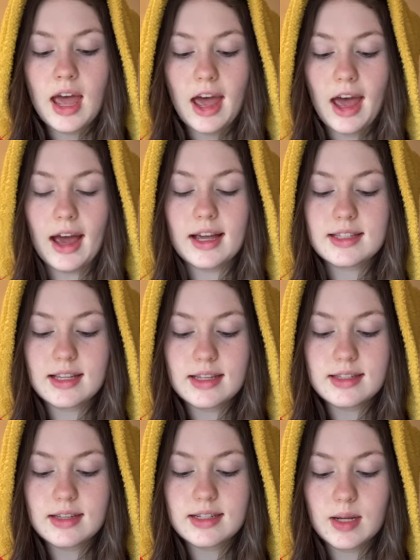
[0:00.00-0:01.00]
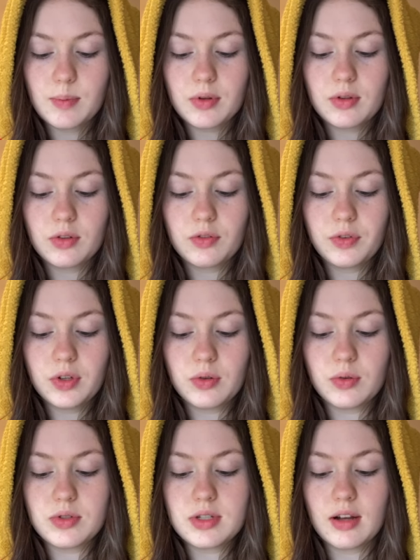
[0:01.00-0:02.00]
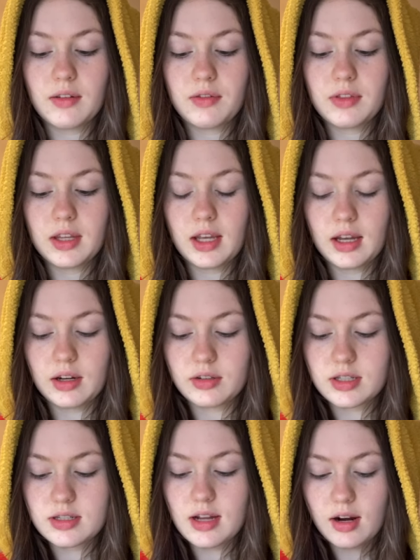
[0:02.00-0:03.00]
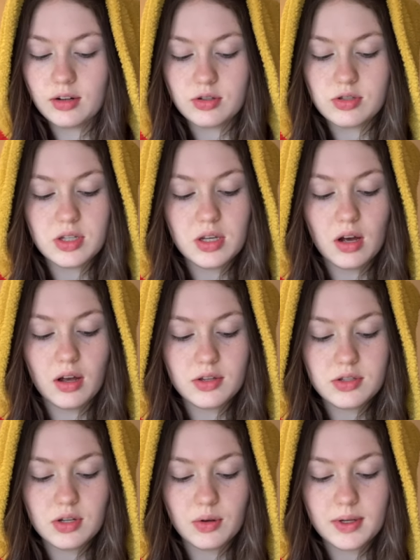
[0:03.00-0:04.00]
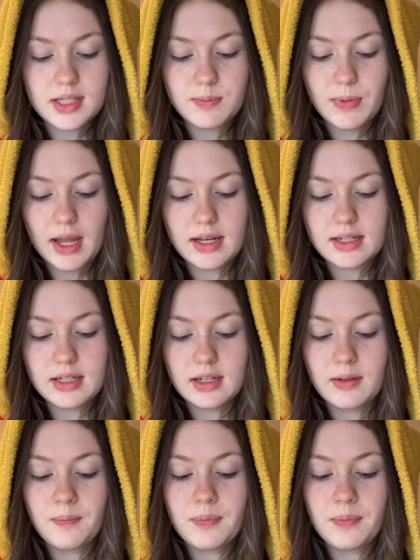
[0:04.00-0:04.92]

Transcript: access to typical foods of the aristocracy also expanded.